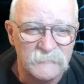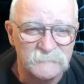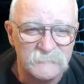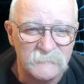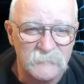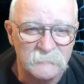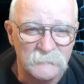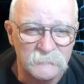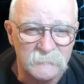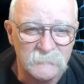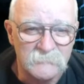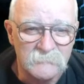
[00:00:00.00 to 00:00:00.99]
he's in England.
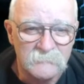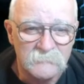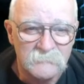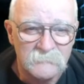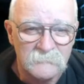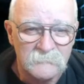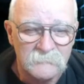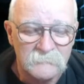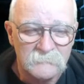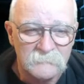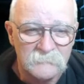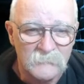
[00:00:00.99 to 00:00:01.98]

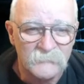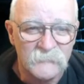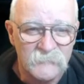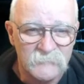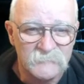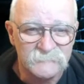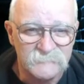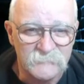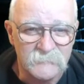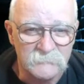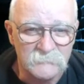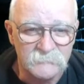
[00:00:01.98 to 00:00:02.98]
I think he is in
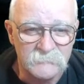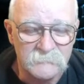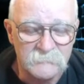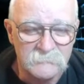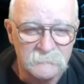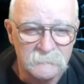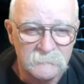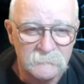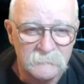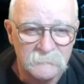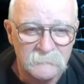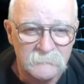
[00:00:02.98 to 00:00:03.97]
England.
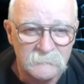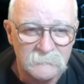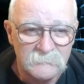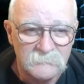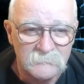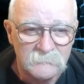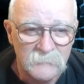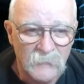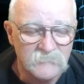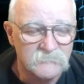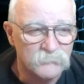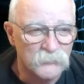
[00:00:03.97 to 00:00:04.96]
I
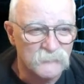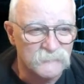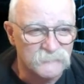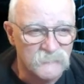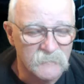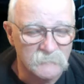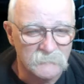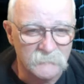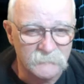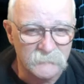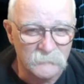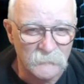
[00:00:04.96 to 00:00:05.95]
could put his channel
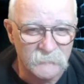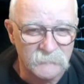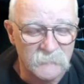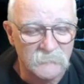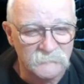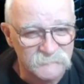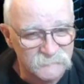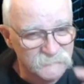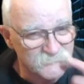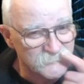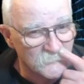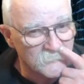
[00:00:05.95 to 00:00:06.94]
on here right now just to
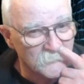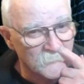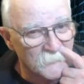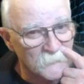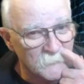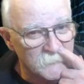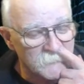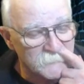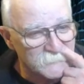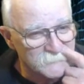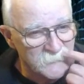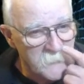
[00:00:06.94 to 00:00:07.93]
show you who he
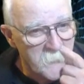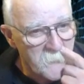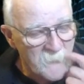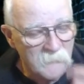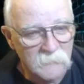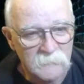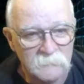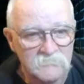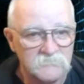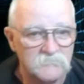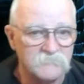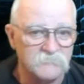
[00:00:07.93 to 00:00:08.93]
is.
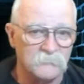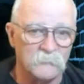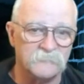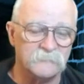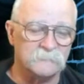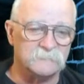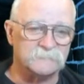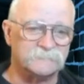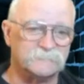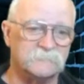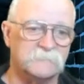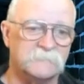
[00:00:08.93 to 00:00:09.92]
I could run to his